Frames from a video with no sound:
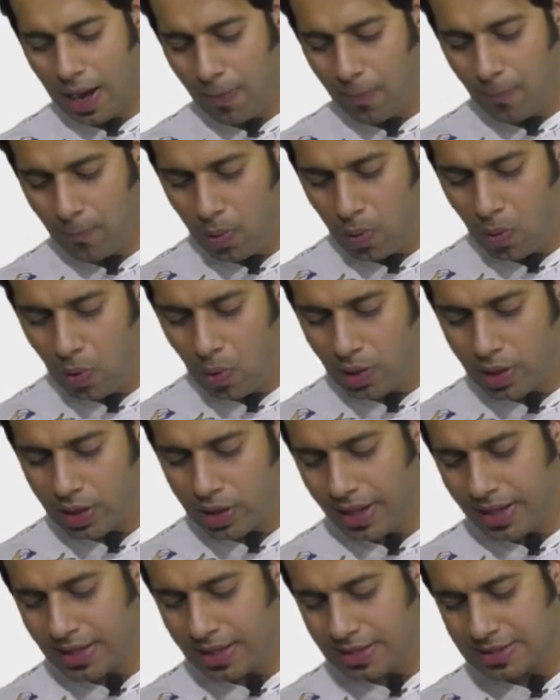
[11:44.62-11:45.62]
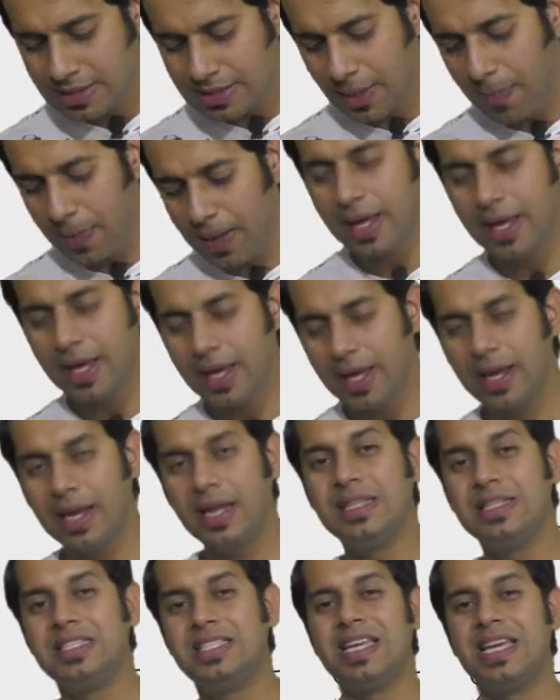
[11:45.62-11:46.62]
uploaded by the supplier
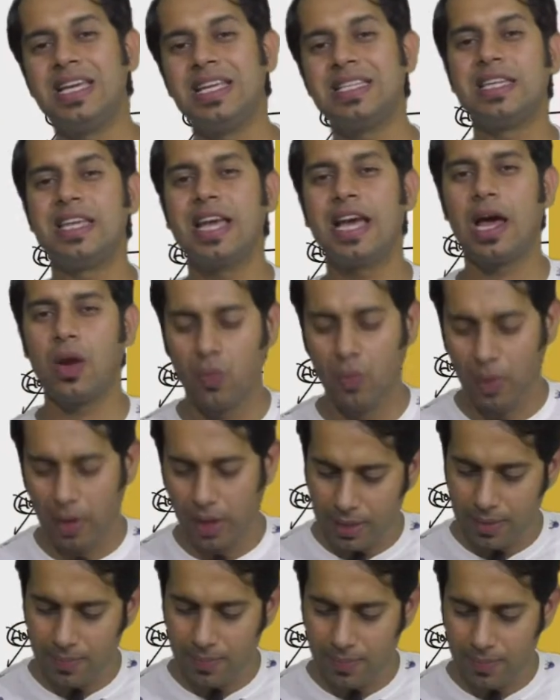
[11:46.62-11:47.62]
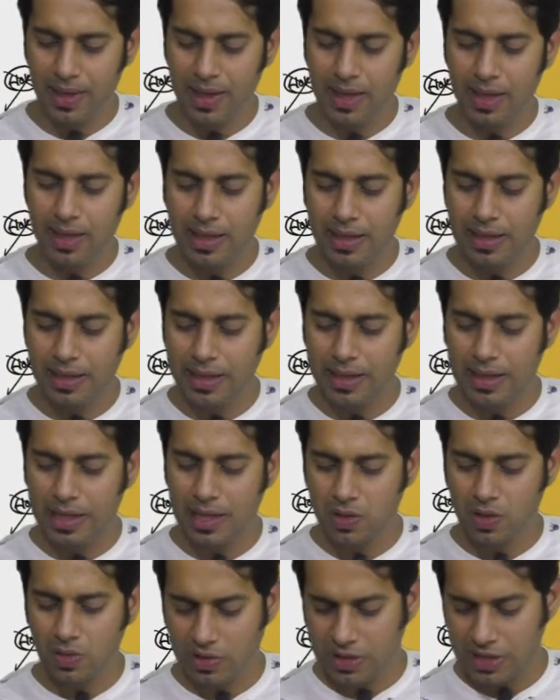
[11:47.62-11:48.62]
in GSTR1, the
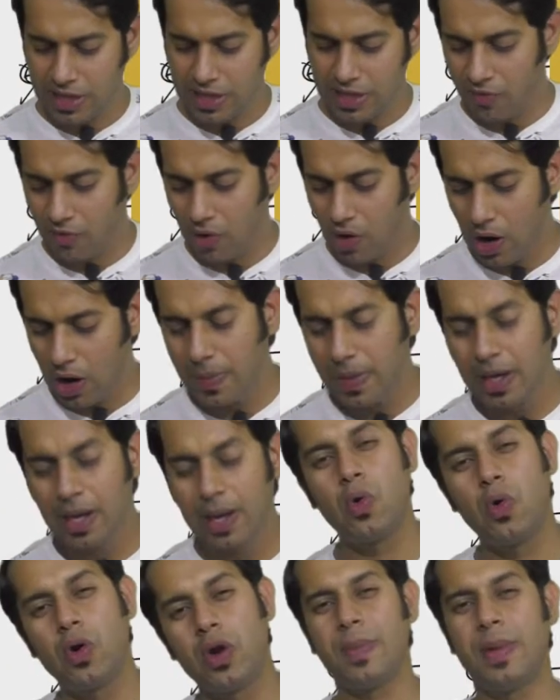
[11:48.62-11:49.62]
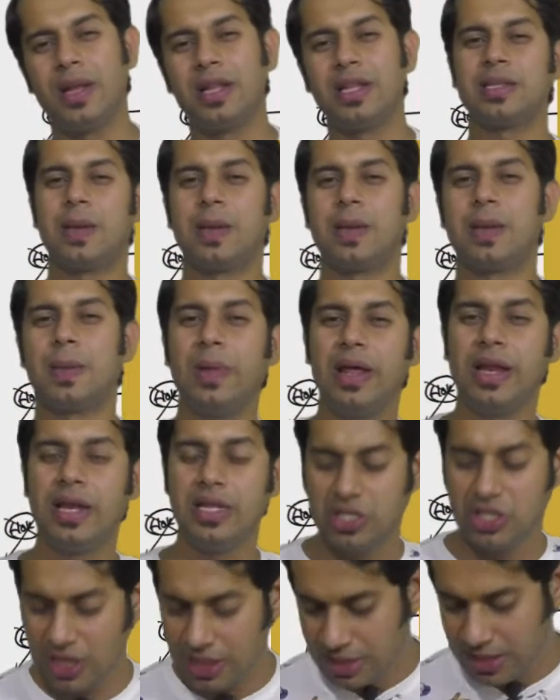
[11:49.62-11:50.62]
details of which have not been uploaded by the supplier in
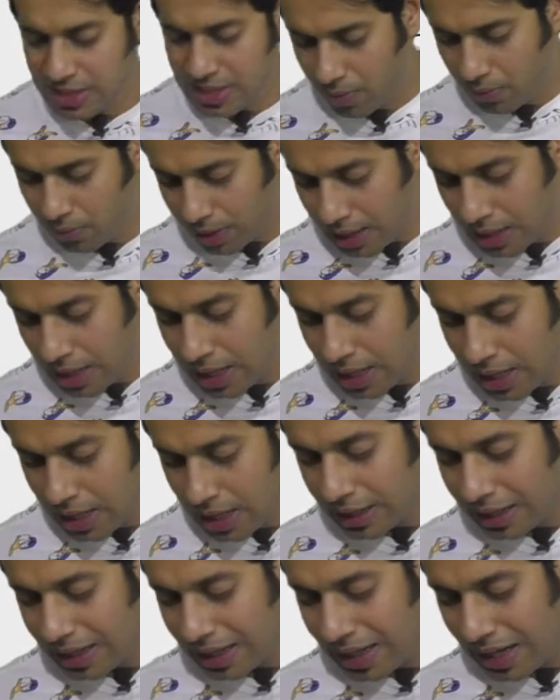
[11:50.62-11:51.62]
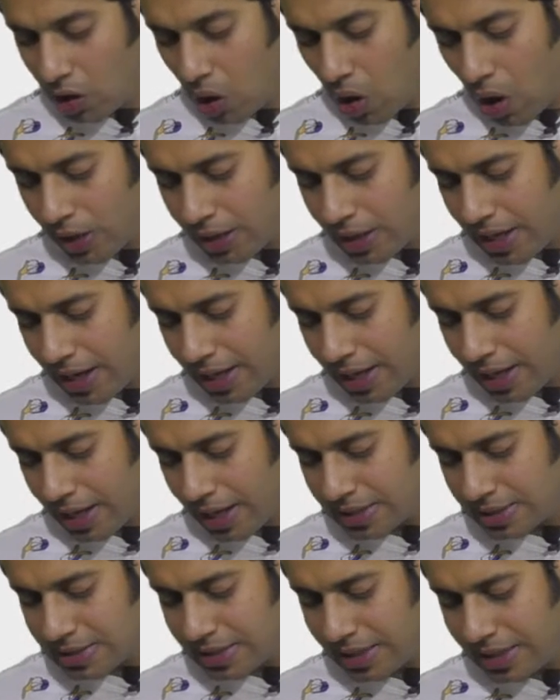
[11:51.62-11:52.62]
GSTR1 cannot
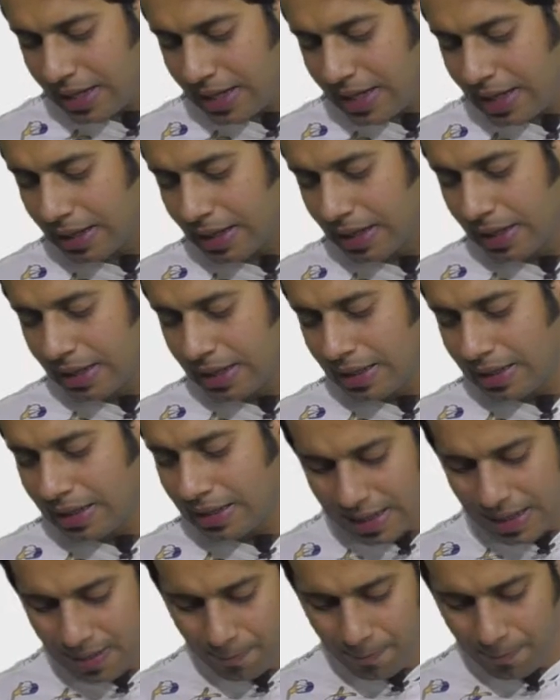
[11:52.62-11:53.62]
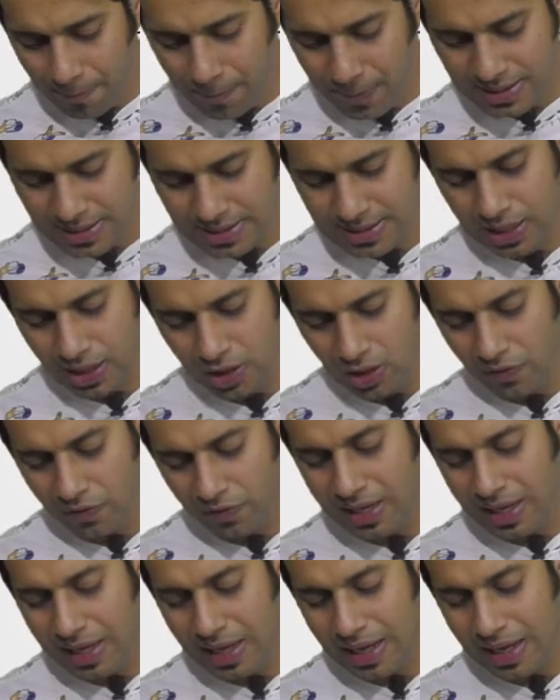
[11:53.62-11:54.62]
exceed 10%
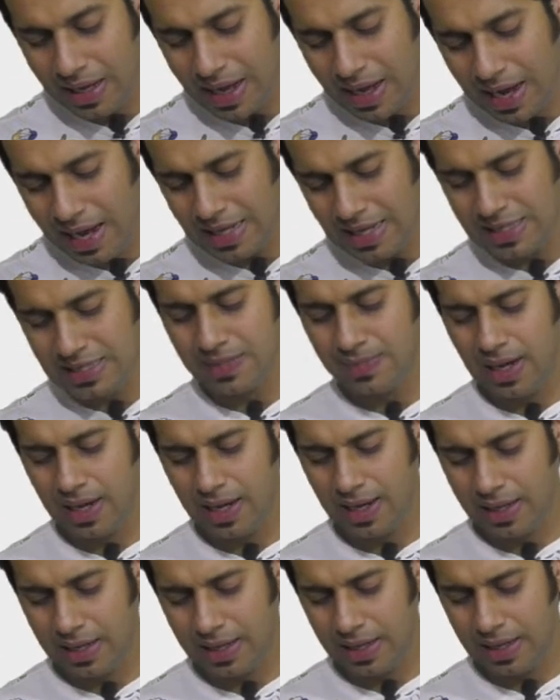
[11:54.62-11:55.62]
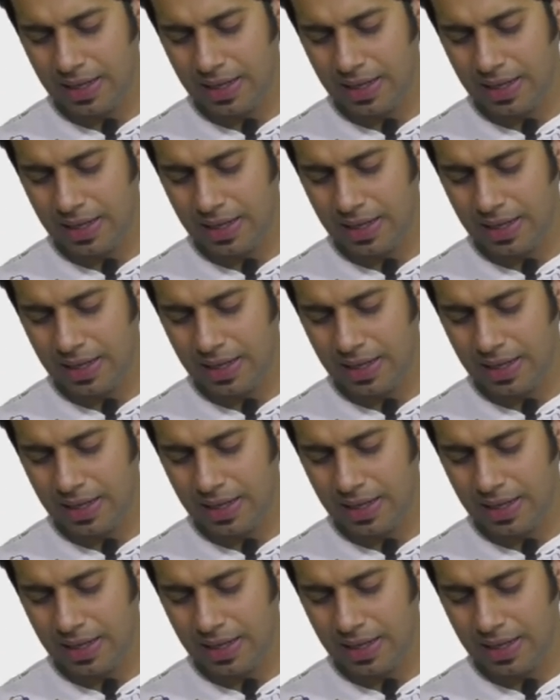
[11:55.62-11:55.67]
of the eligible